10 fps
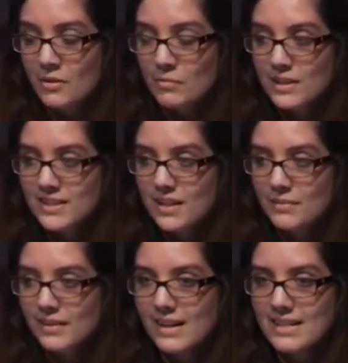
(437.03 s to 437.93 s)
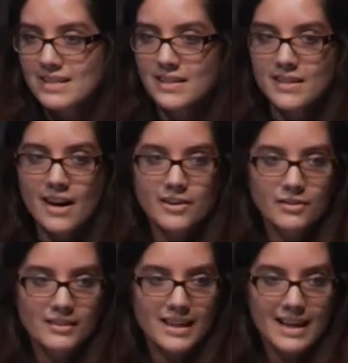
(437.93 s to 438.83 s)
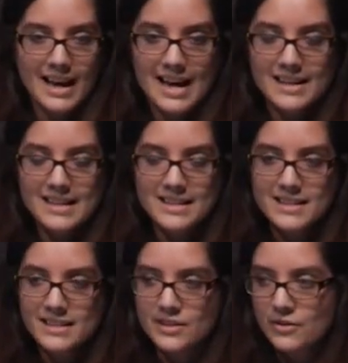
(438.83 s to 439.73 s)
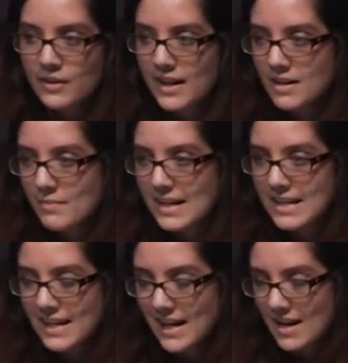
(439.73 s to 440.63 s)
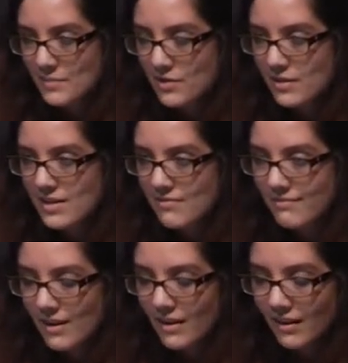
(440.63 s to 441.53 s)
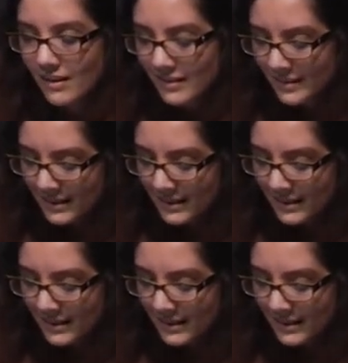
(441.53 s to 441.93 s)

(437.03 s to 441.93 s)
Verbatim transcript: once I realized that not only had I dislocated my kneecap during the fall,